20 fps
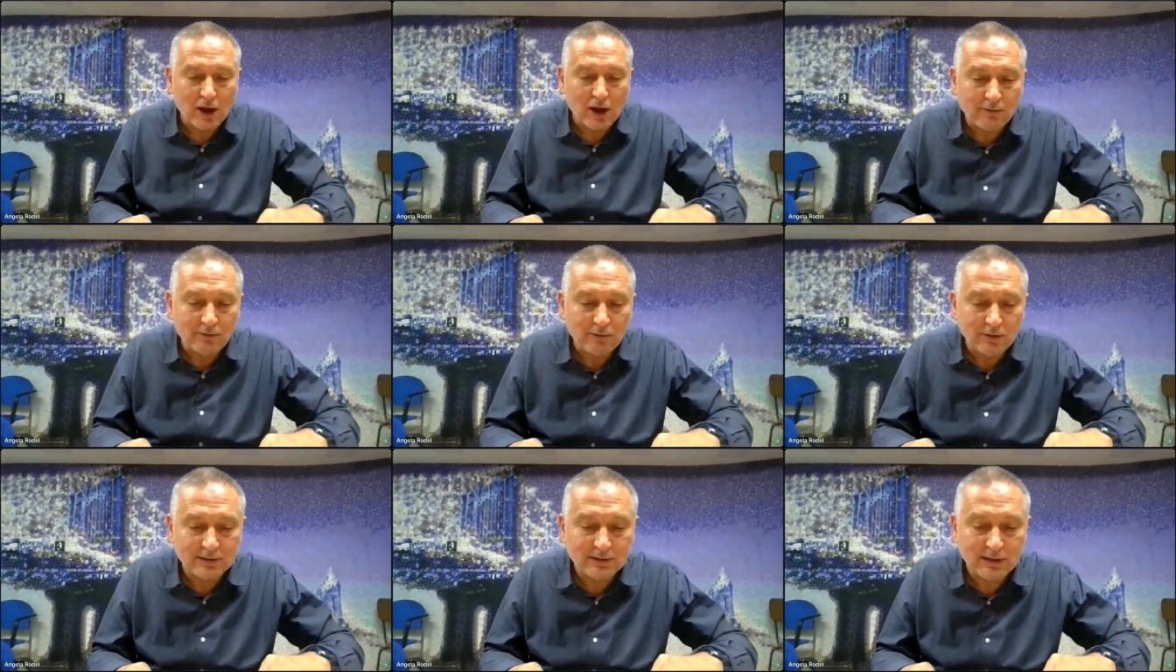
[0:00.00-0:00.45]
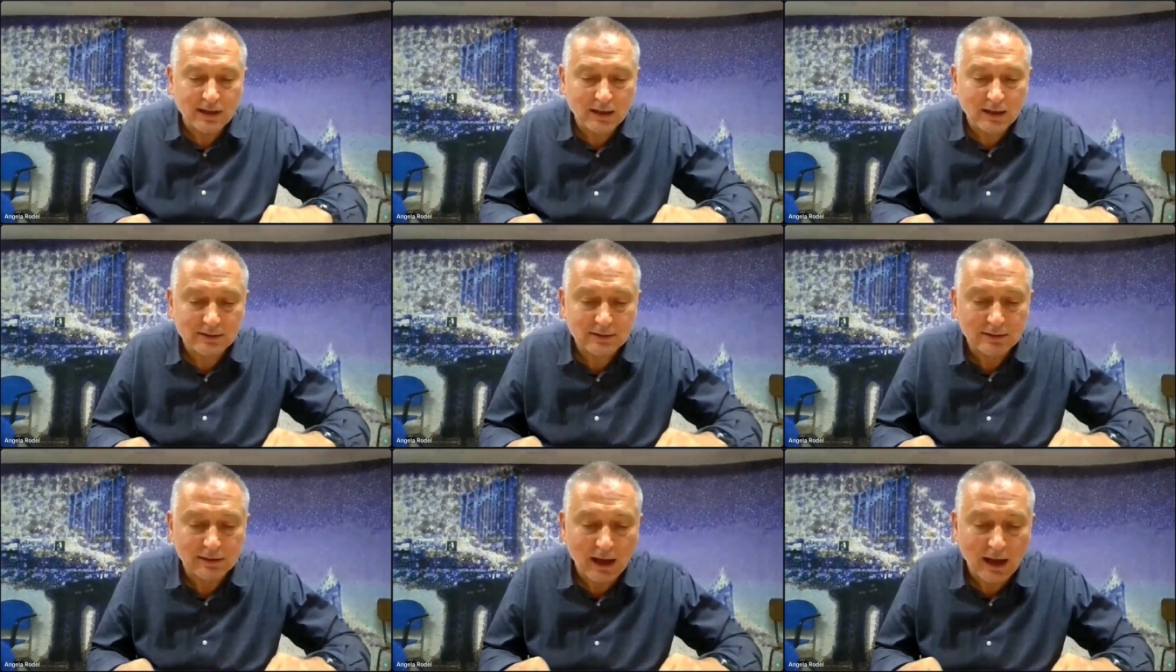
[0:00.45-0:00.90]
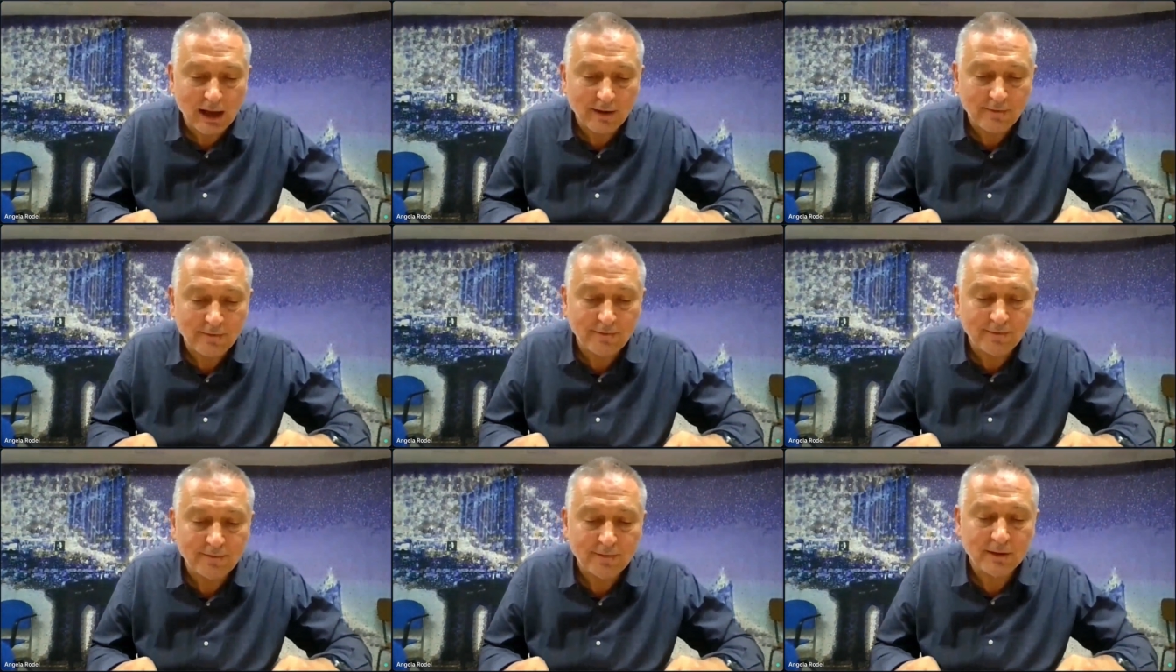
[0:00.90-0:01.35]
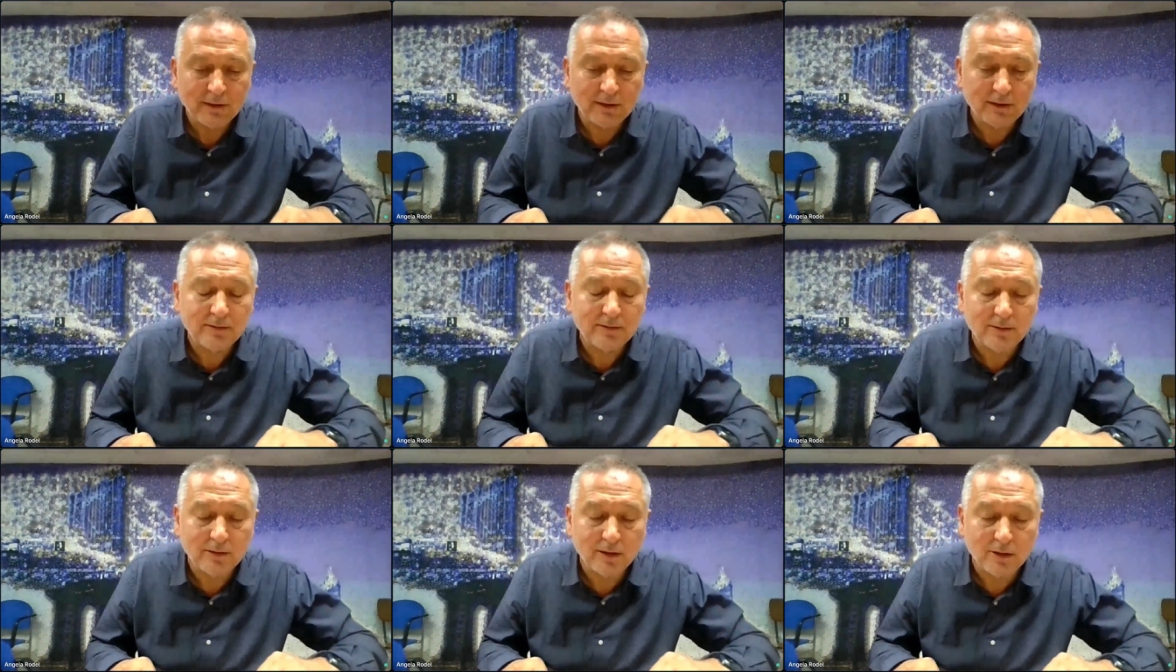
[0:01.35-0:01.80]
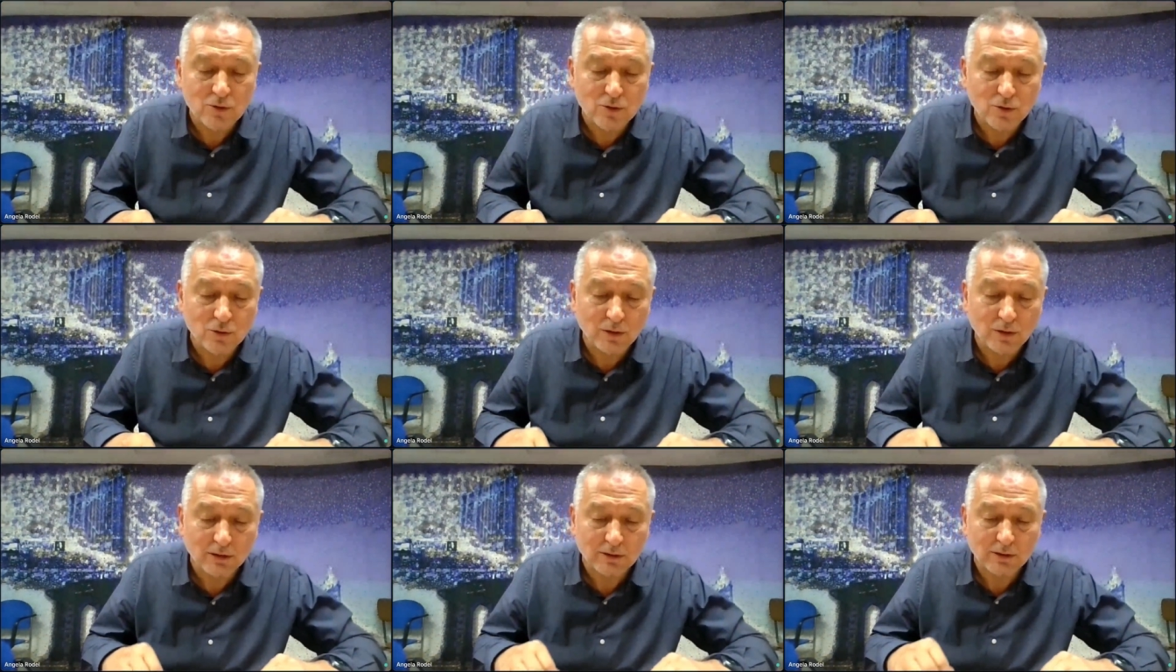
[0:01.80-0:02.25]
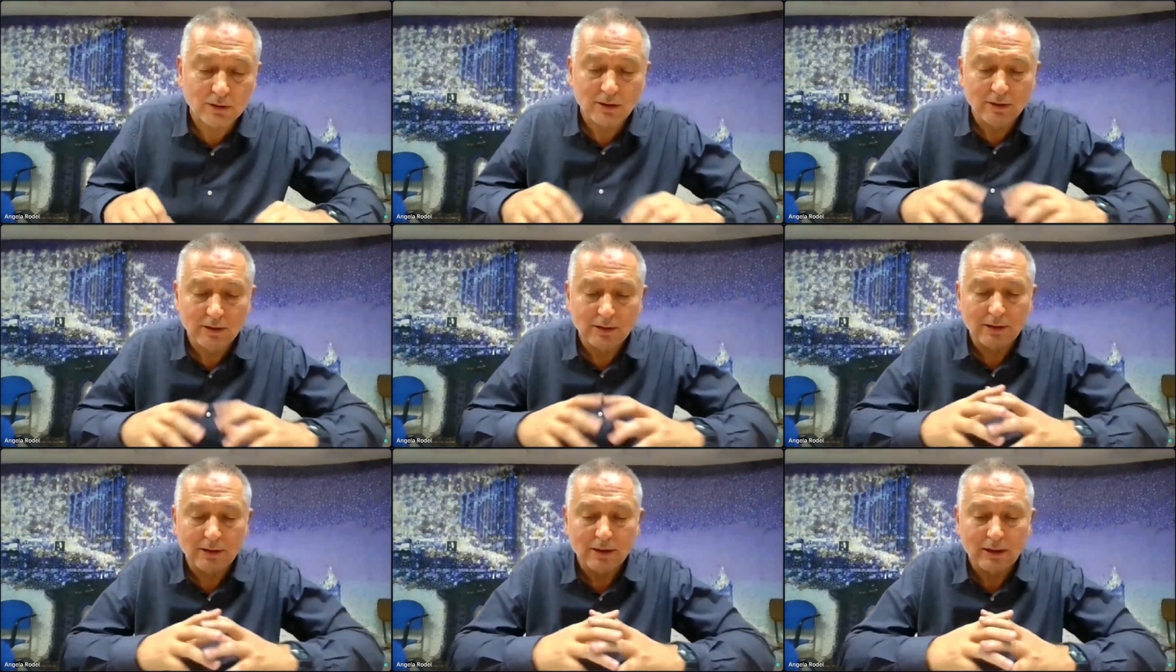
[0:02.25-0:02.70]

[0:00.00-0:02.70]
Shahrazad's life is assured,